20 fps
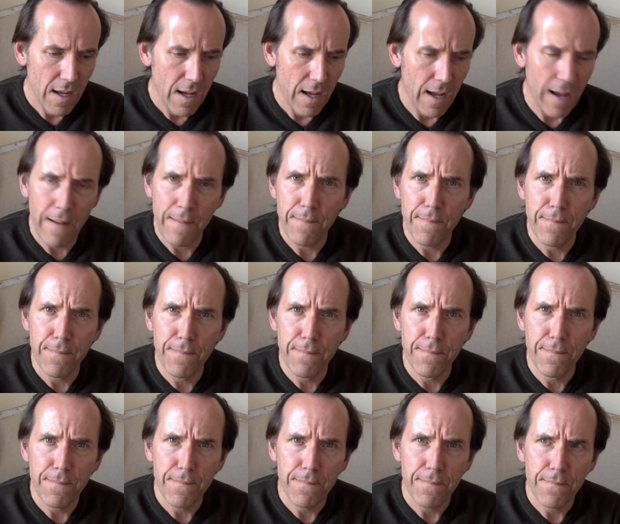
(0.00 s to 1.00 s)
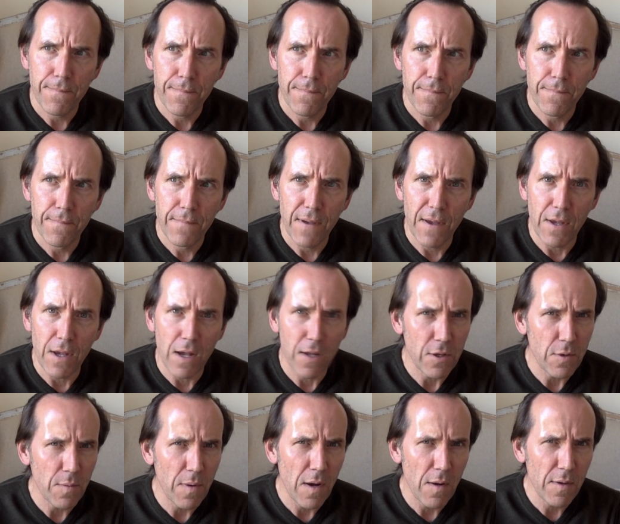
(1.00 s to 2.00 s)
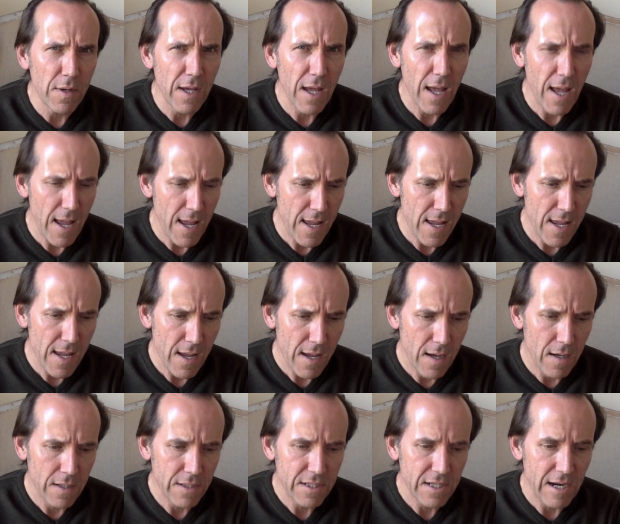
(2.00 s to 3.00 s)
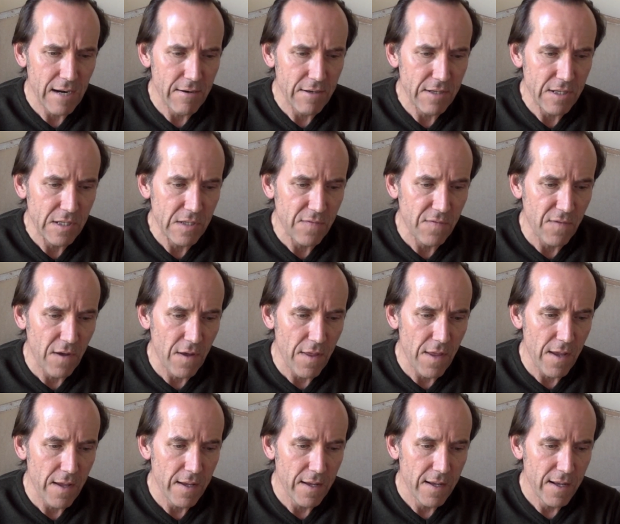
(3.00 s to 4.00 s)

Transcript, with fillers: Um, are you okay? asked Harrison's father.